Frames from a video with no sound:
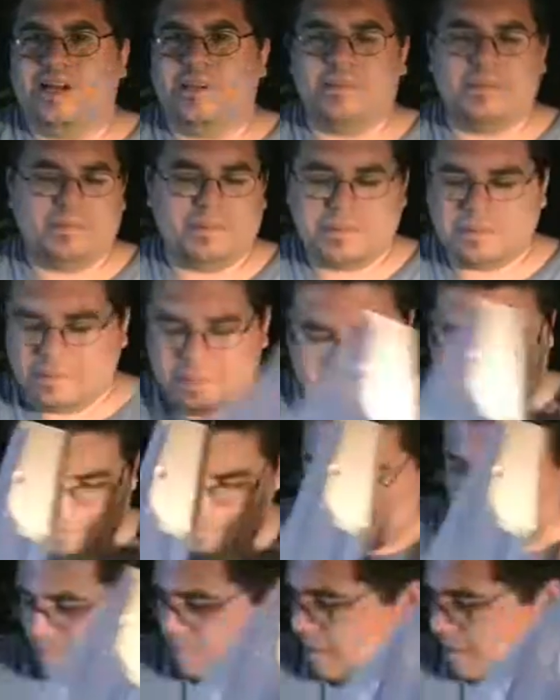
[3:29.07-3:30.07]
I mean, maybe
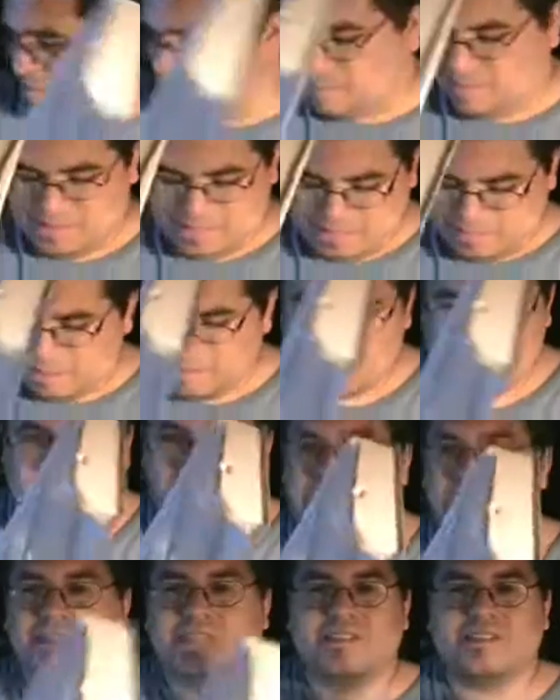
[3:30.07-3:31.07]

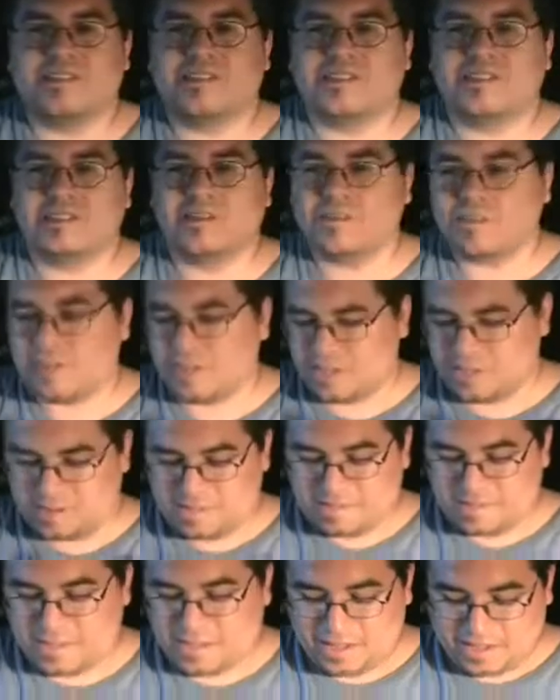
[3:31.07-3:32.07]
I'm missing
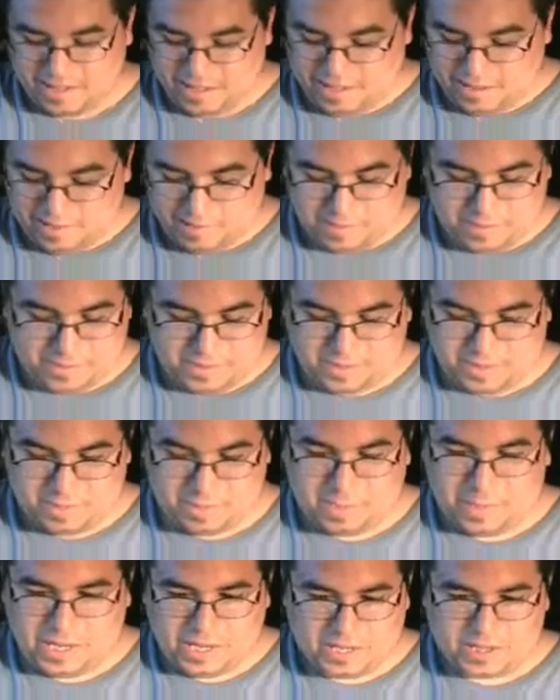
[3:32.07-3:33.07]
something, but the
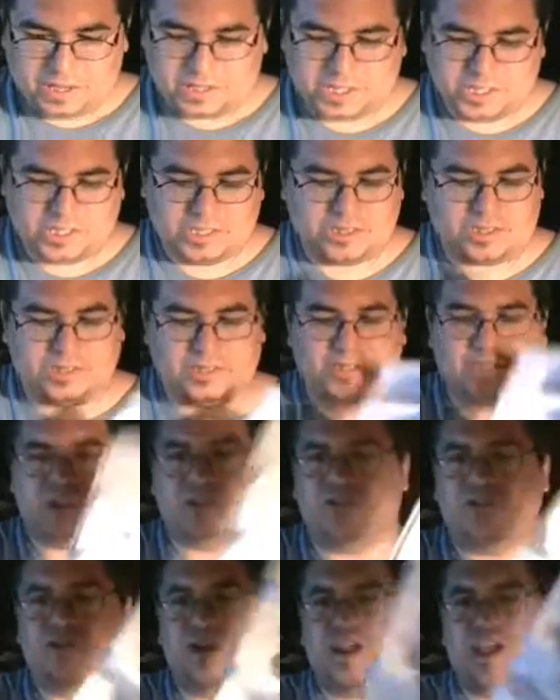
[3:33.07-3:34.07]
banker's
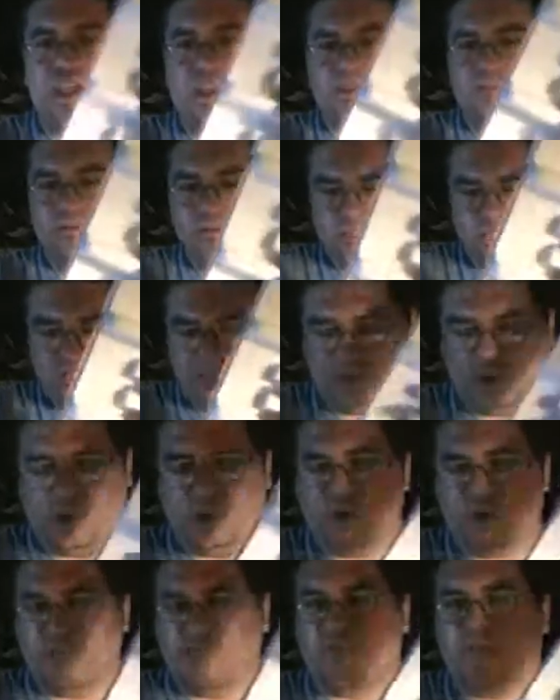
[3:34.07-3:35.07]
tray was just
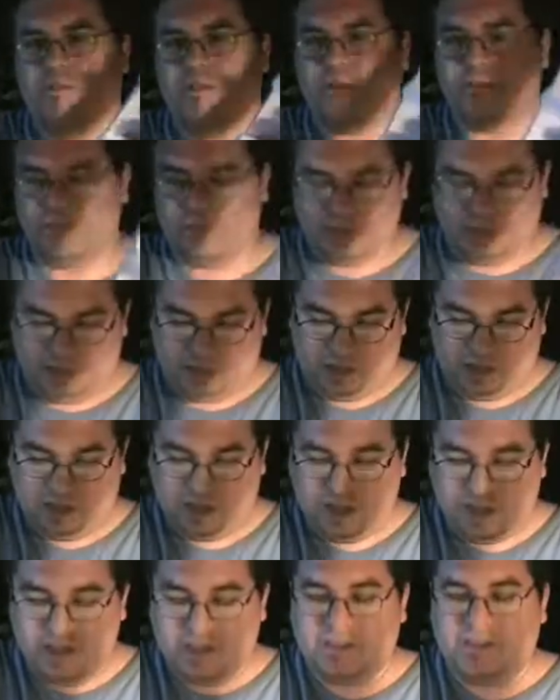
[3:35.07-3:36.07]
only for the money.
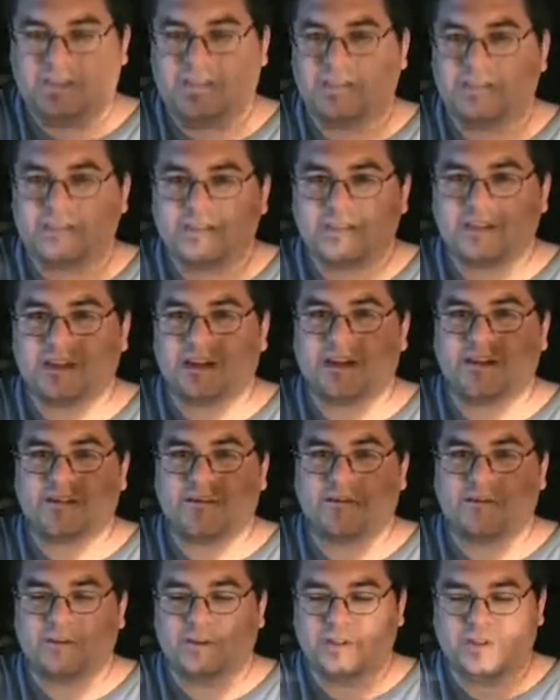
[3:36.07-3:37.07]
This
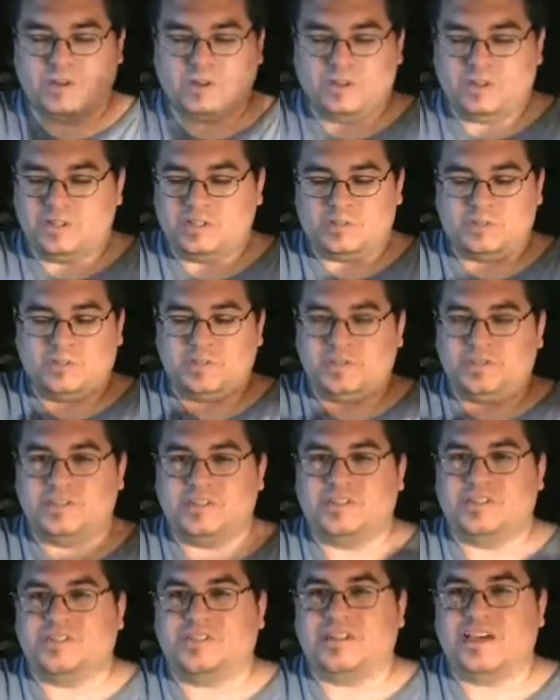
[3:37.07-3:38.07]
stuff, you just put
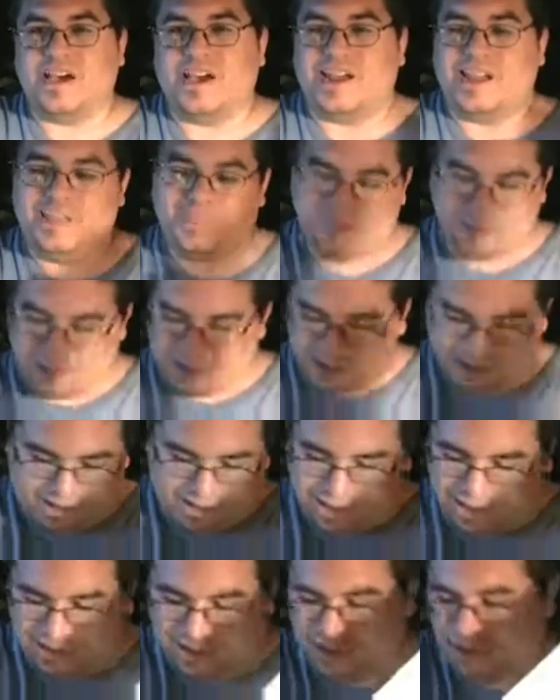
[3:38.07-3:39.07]
to the side.
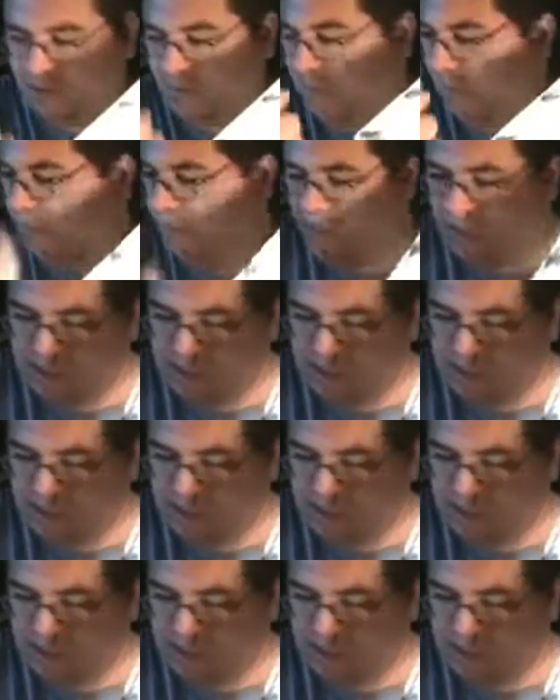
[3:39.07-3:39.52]
I don't know.